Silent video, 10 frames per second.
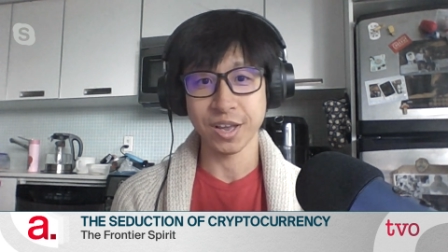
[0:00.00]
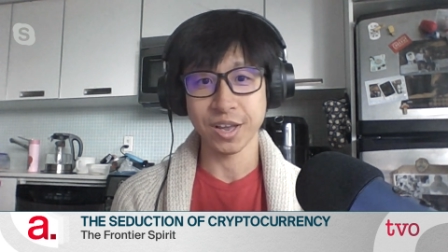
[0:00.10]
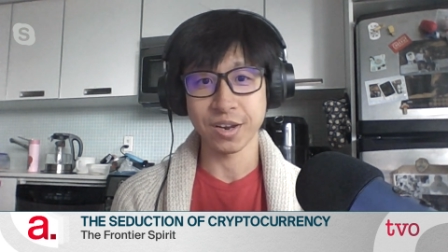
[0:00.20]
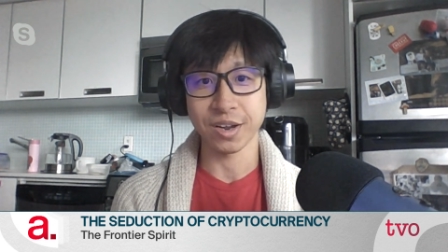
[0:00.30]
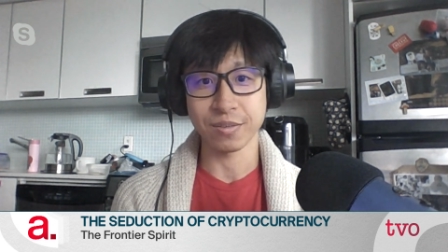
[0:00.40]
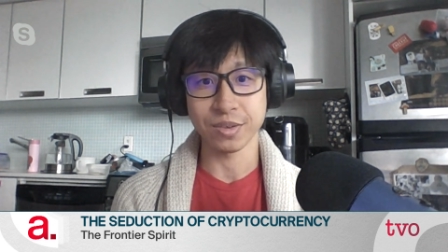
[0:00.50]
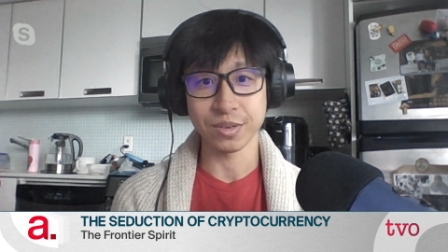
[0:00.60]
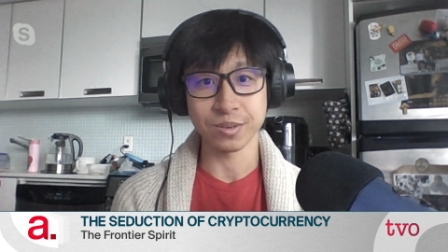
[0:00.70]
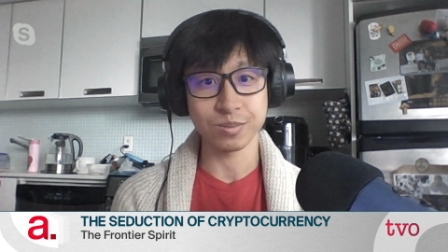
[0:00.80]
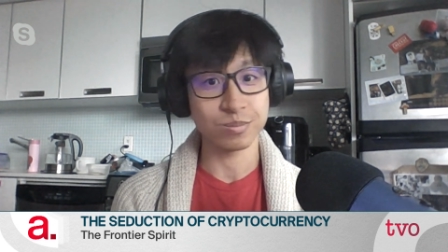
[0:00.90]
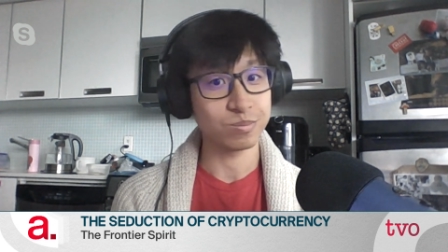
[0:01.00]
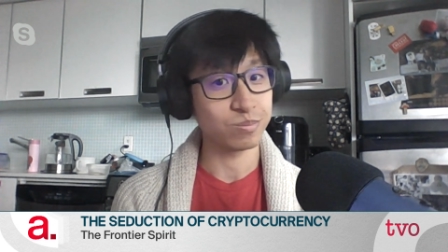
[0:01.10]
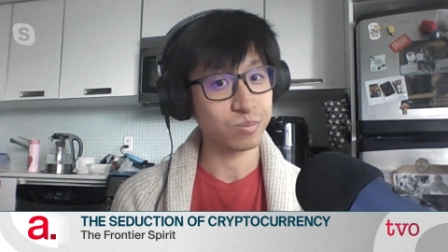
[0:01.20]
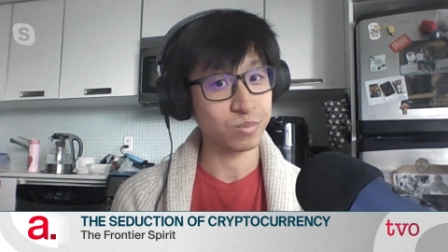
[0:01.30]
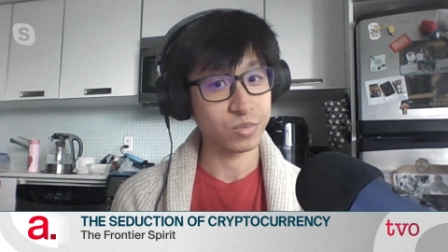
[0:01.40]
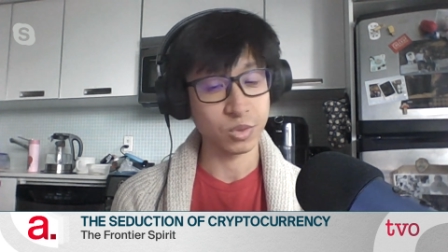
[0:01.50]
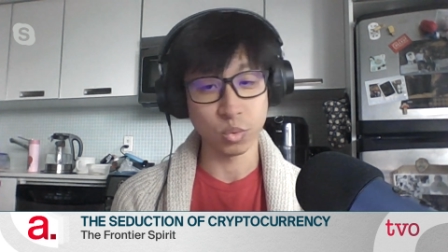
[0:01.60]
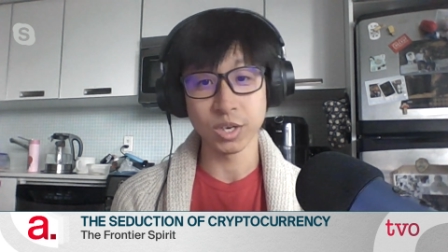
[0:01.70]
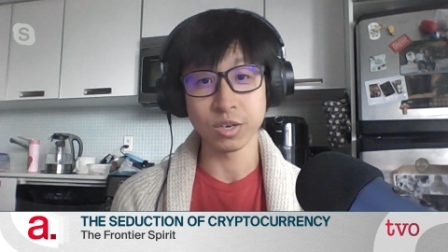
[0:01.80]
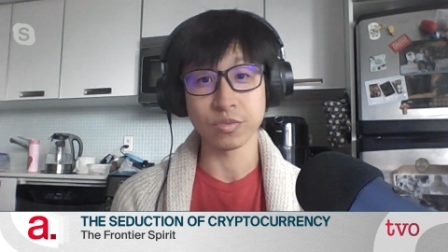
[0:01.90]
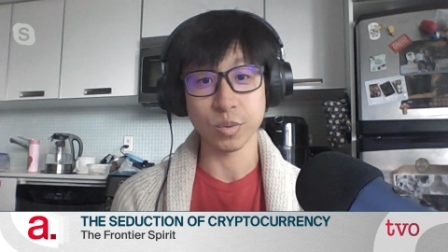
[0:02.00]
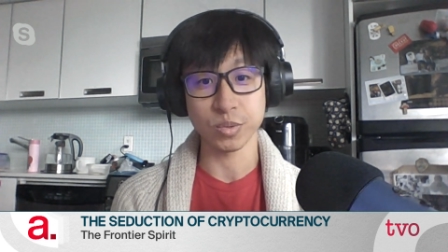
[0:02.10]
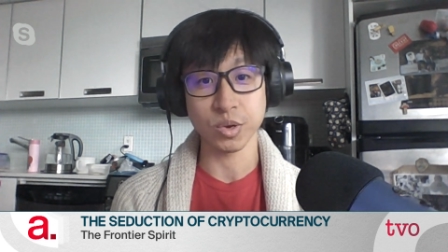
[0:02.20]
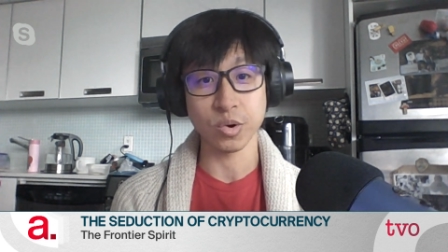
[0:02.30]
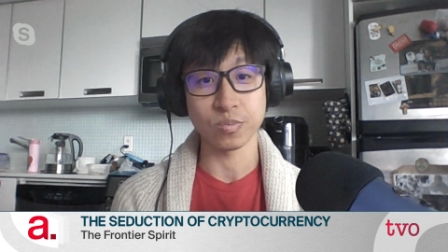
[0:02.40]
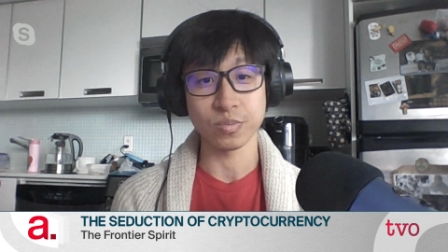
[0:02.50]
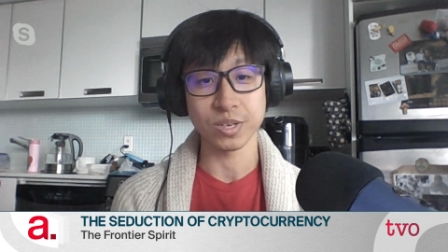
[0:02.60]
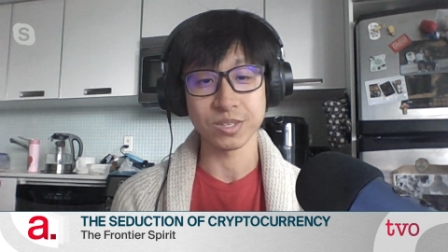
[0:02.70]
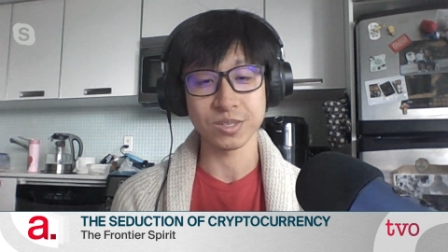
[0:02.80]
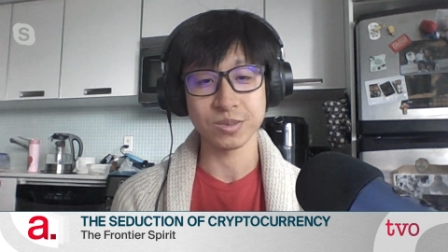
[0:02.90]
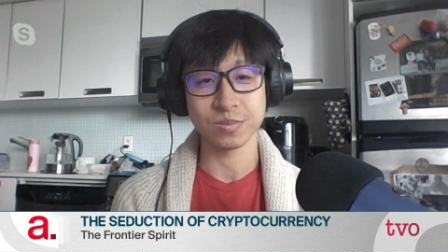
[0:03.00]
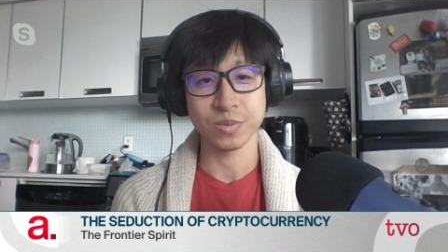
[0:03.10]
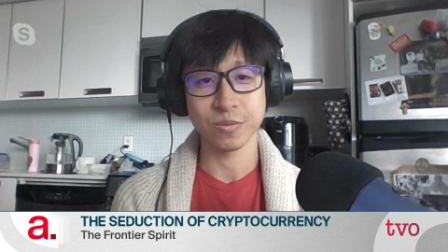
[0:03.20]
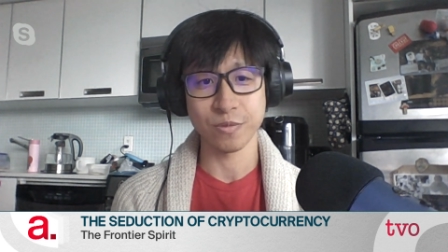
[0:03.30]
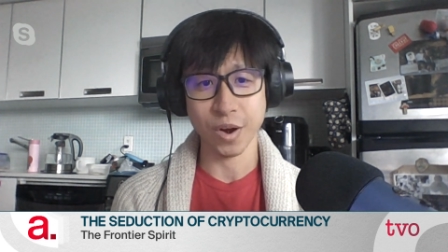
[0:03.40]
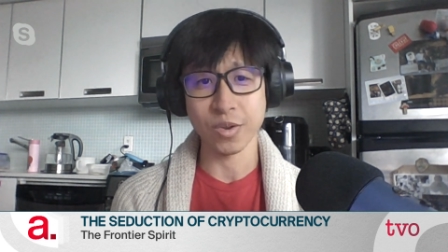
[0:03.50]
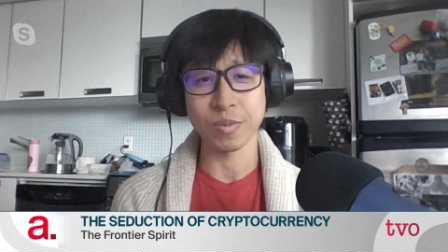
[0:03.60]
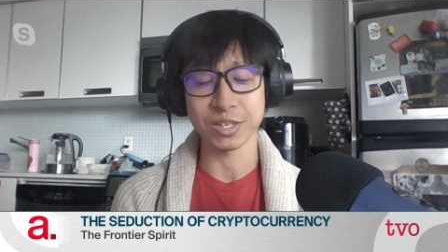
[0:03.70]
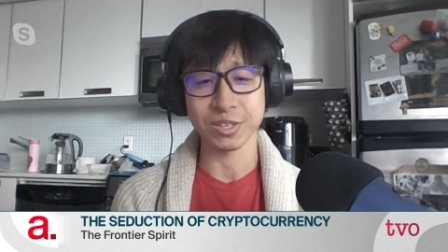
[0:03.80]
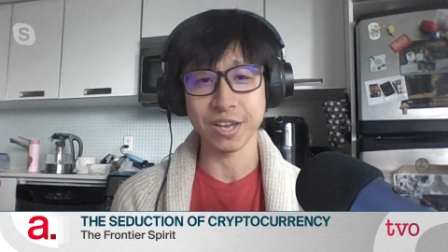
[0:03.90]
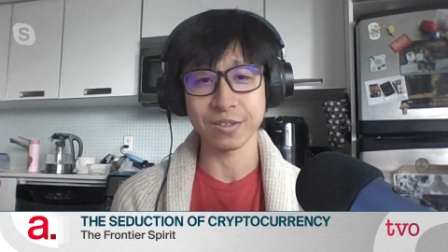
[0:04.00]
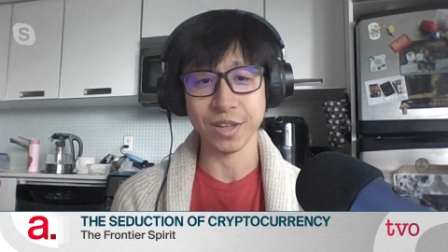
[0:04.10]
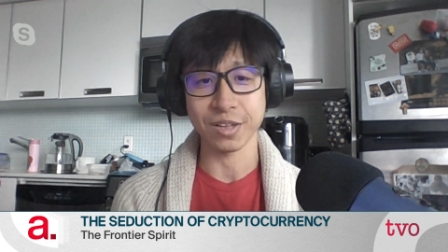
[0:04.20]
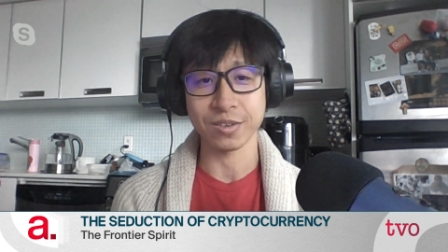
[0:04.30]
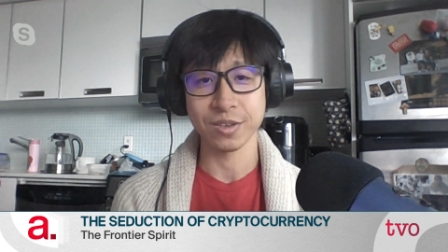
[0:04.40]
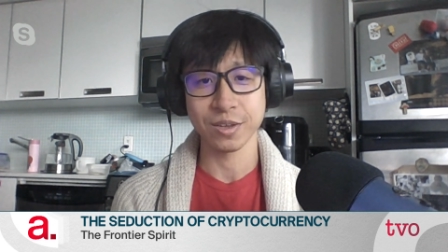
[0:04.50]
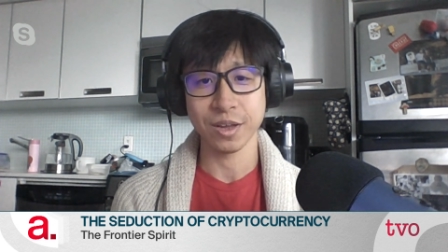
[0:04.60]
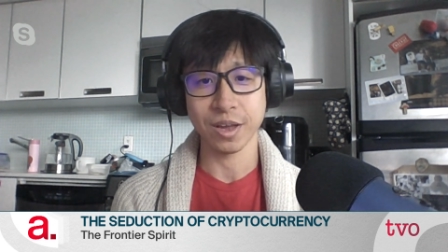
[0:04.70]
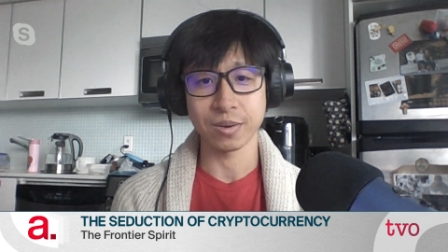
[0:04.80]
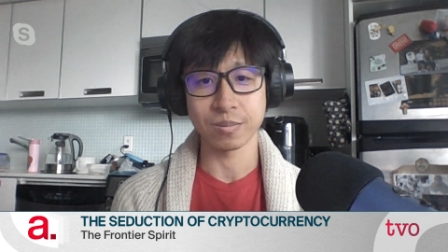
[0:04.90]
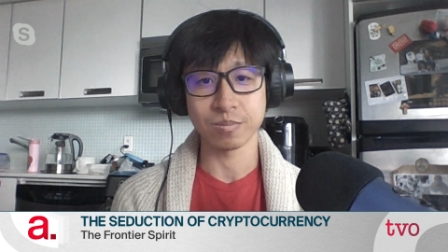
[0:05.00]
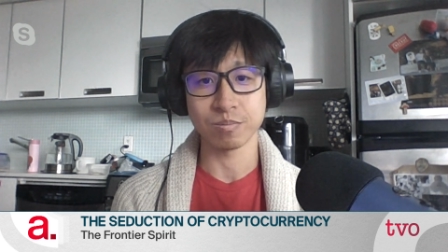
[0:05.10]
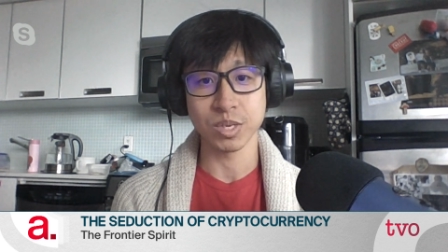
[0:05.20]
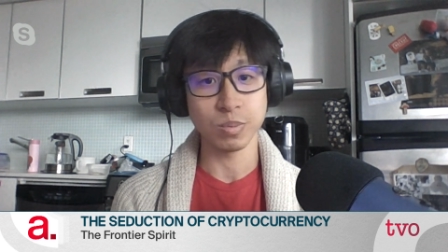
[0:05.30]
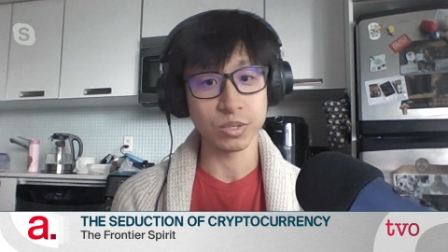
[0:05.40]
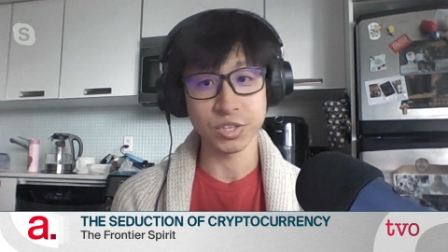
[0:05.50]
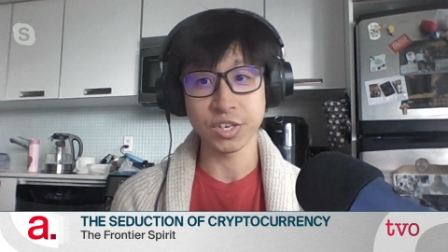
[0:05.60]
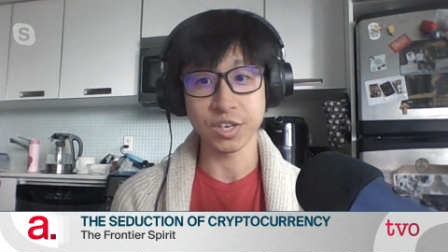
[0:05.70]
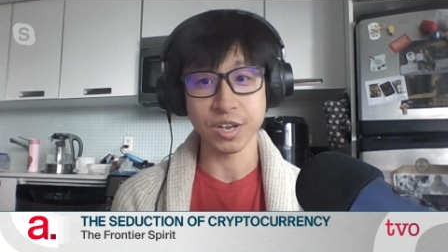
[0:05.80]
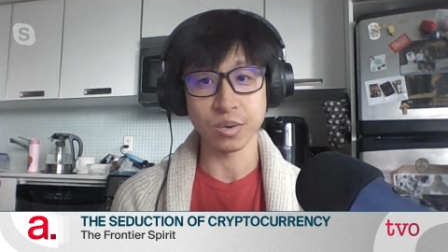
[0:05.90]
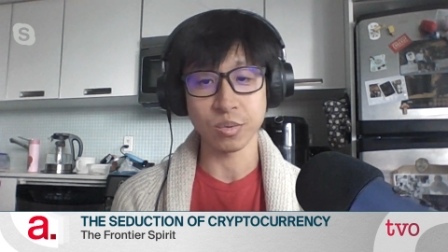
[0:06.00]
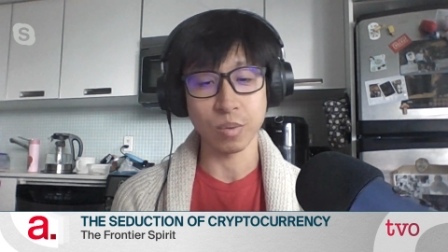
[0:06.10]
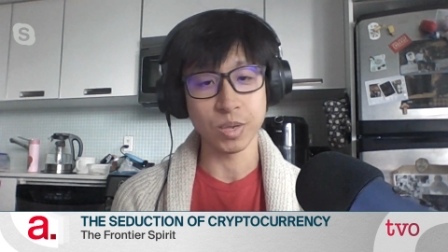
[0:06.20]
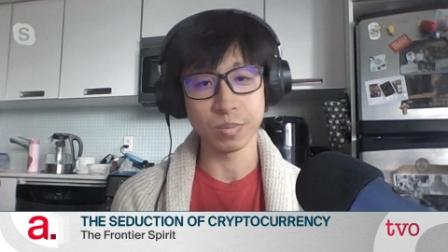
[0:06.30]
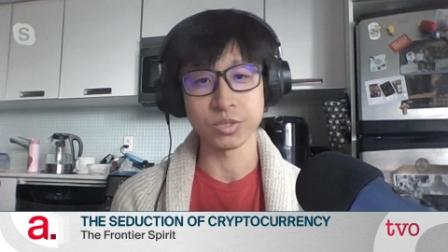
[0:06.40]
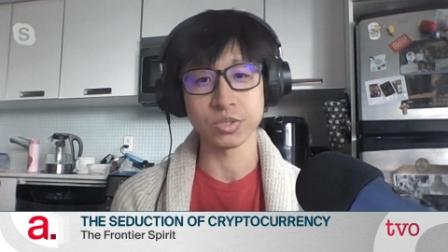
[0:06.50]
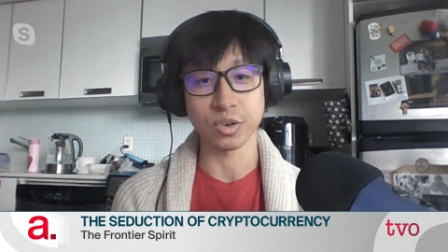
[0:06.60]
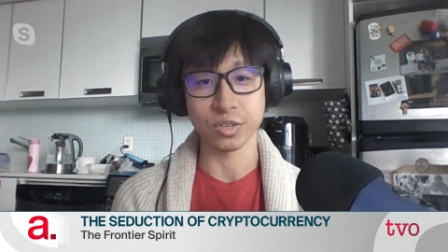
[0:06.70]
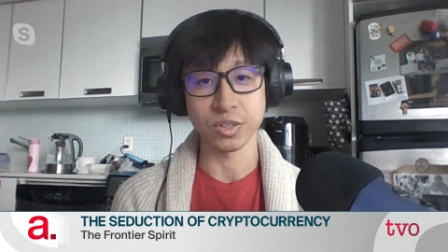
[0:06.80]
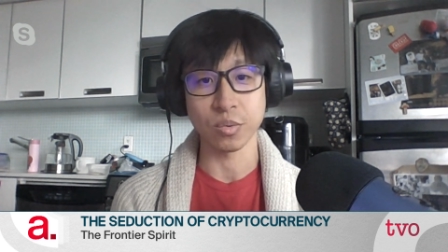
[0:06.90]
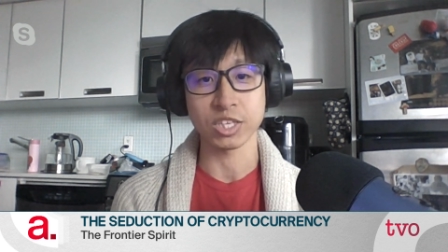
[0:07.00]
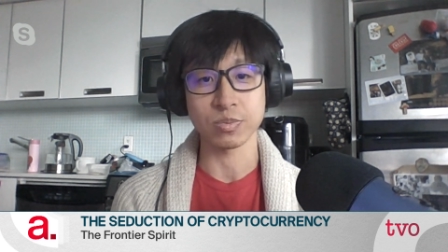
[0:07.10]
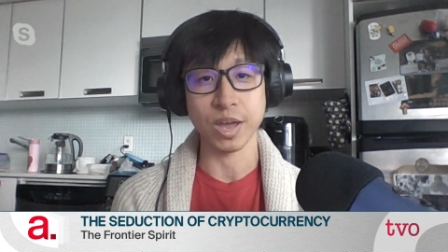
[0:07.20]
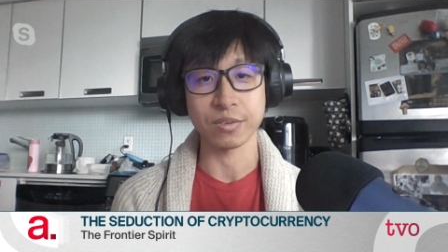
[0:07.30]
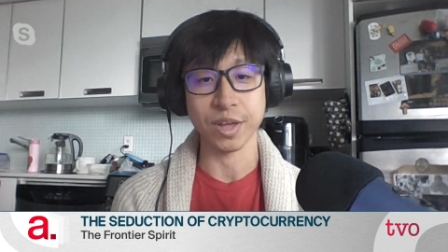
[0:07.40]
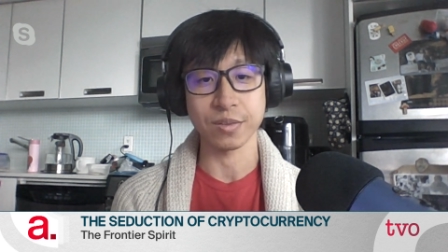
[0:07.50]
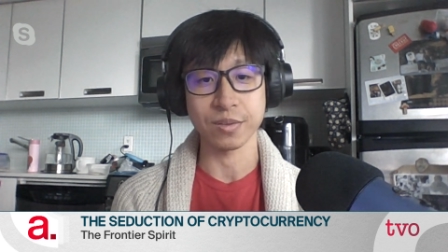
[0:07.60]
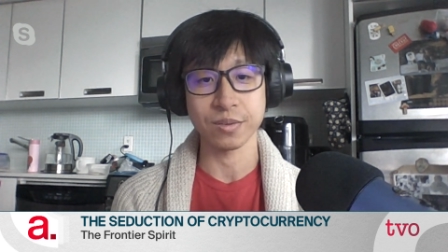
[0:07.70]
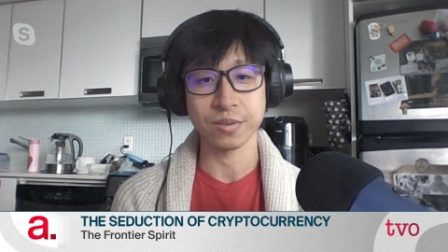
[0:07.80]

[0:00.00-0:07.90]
And I think the world of crypto is very much like that. And people seeking it what people sought in the West back then.